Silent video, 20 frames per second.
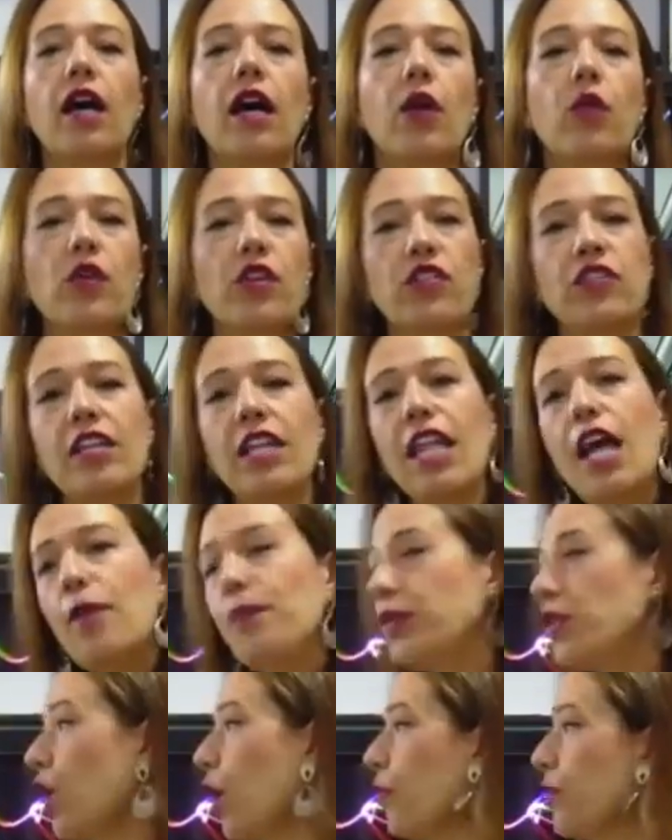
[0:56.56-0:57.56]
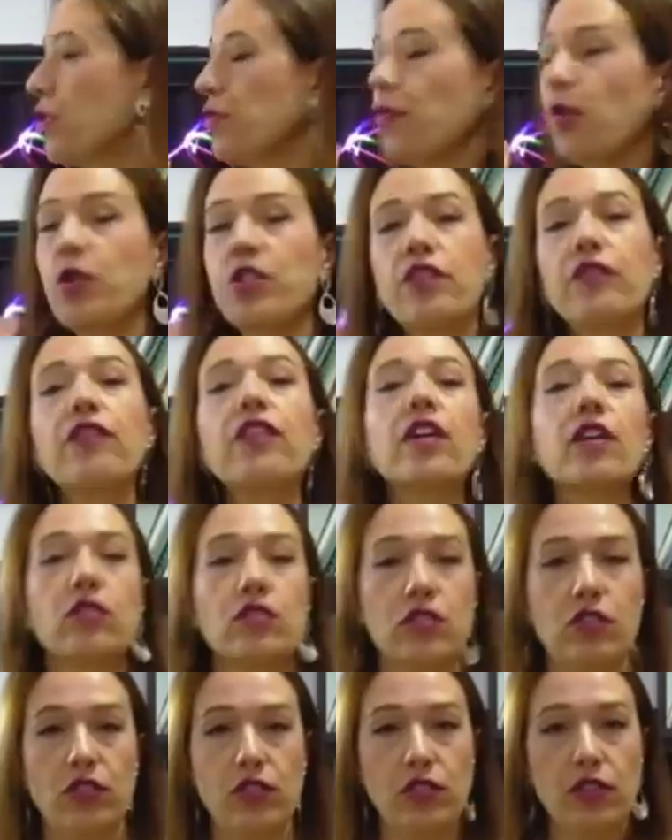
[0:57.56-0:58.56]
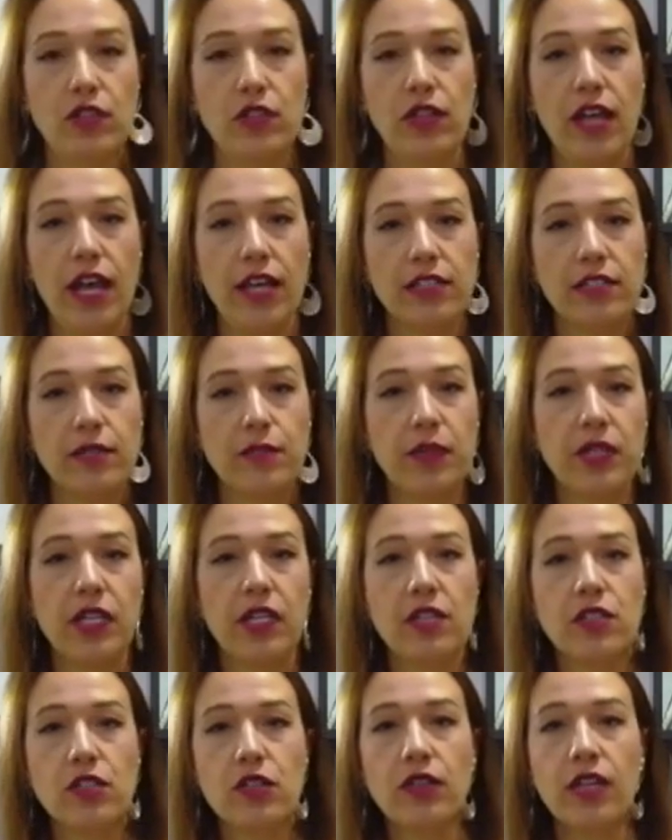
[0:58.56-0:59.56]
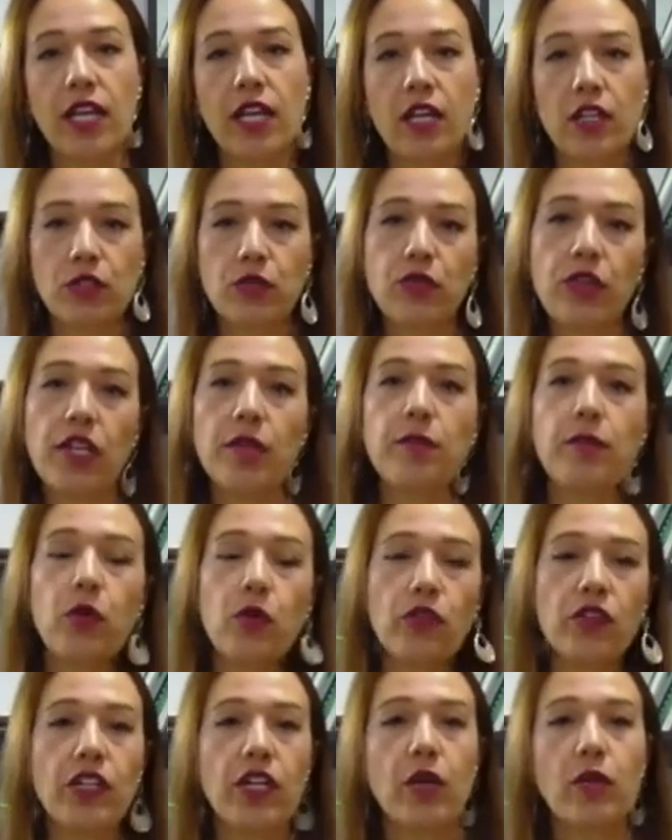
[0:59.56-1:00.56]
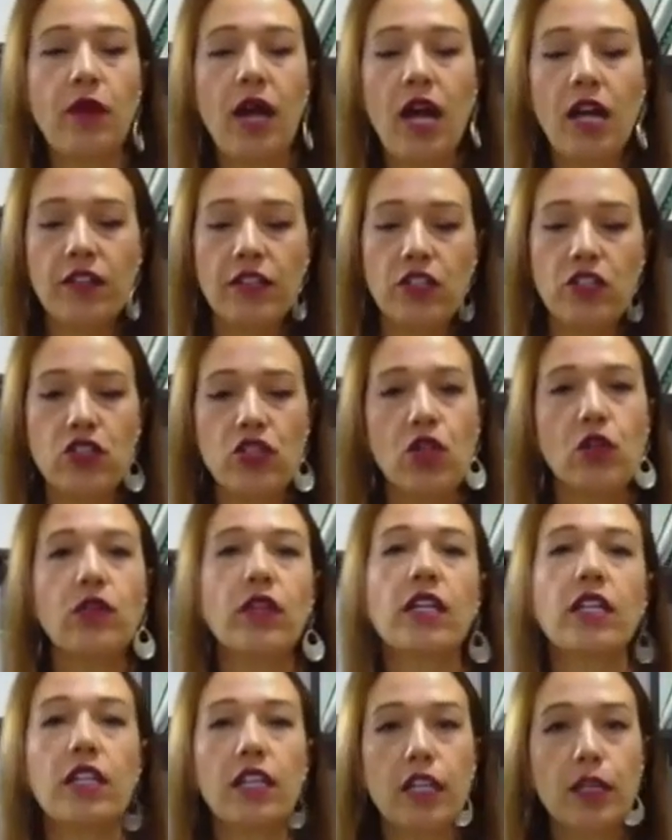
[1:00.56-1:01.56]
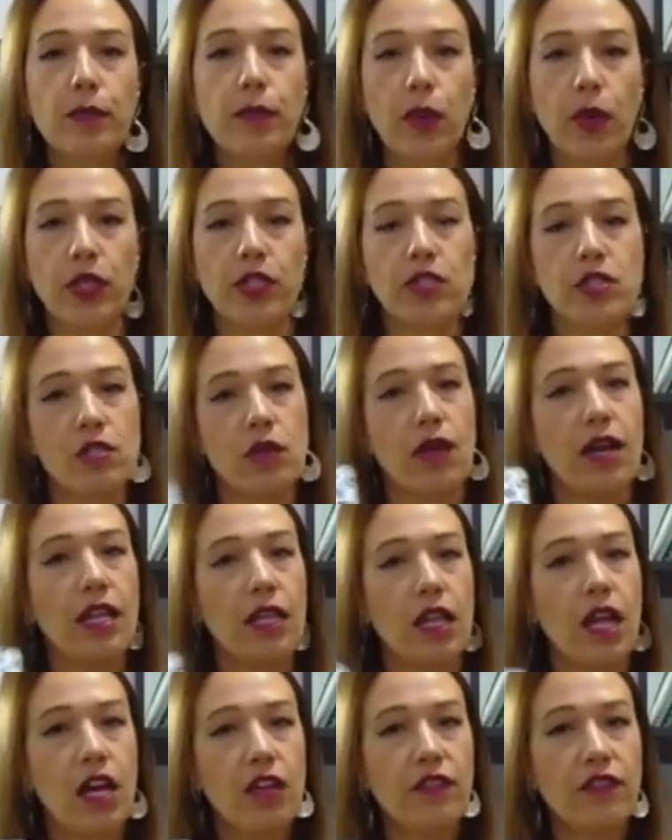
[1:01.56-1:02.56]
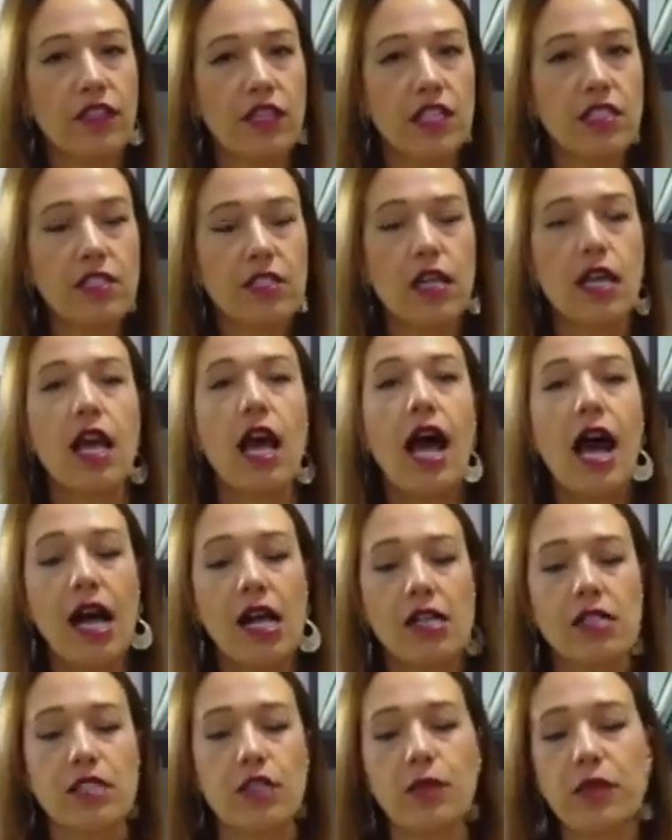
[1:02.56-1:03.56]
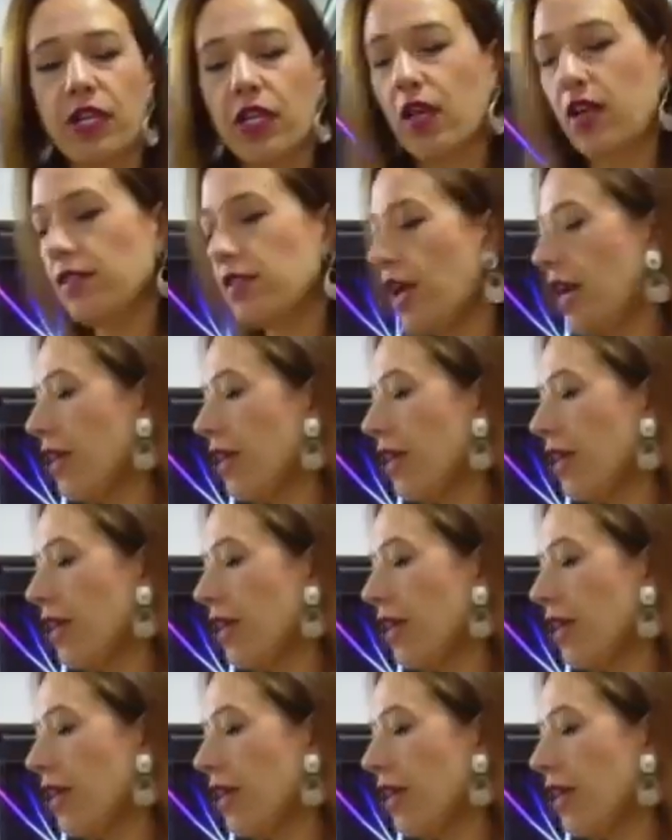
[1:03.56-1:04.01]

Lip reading: With the laptop, it's more difficult to do that because you cannot really move it around and show the keyboard. So I love this also because I